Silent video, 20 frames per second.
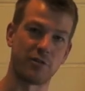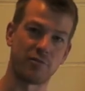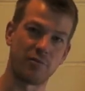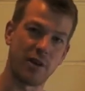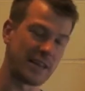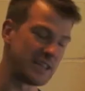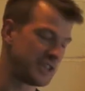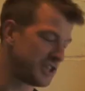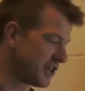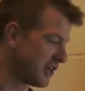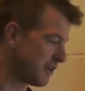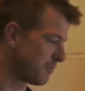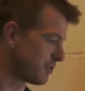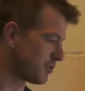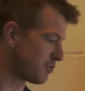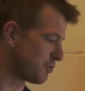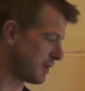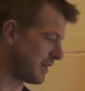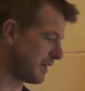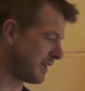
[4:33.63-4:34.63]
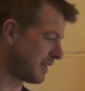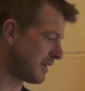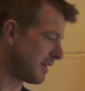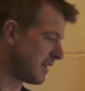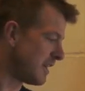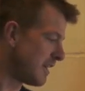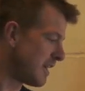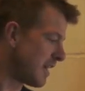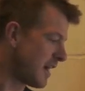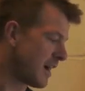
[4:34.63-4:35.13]
The ratio between
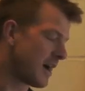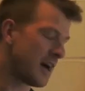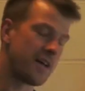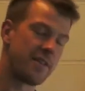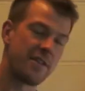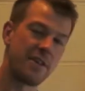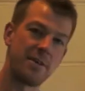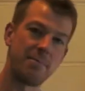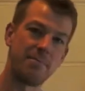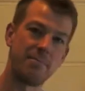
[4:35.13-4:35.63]
the